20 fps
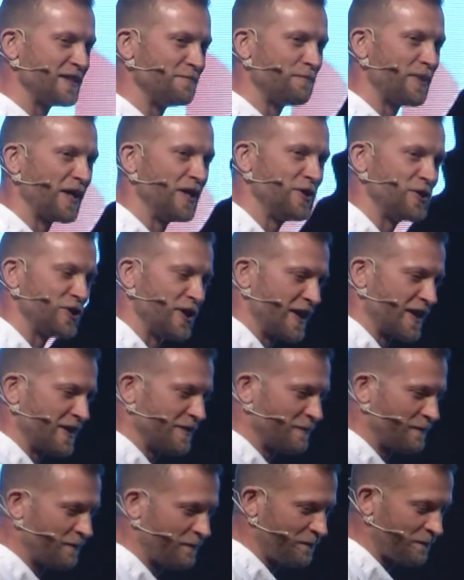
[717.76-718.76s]
in Beijing.
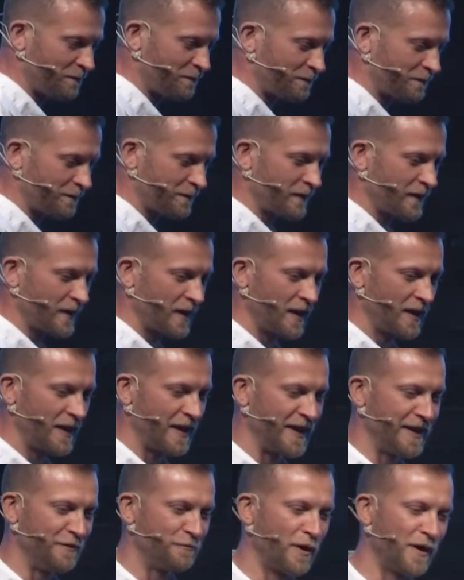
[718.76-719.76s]

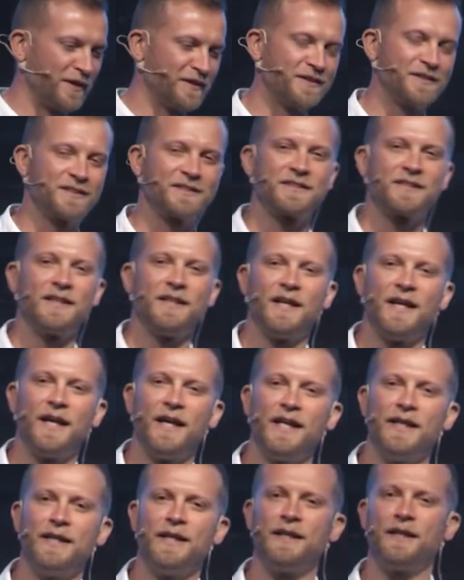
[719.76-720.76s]
He runs
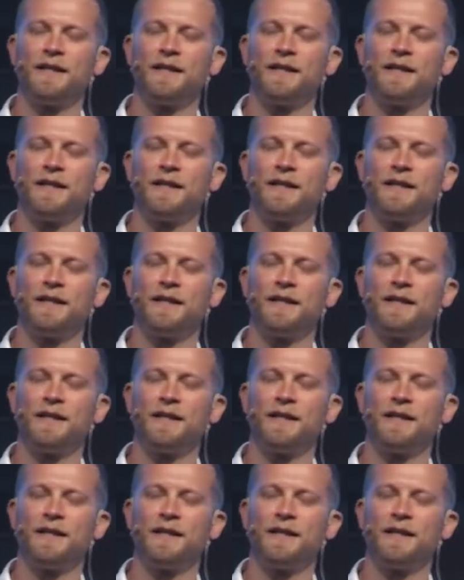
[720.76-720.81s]
a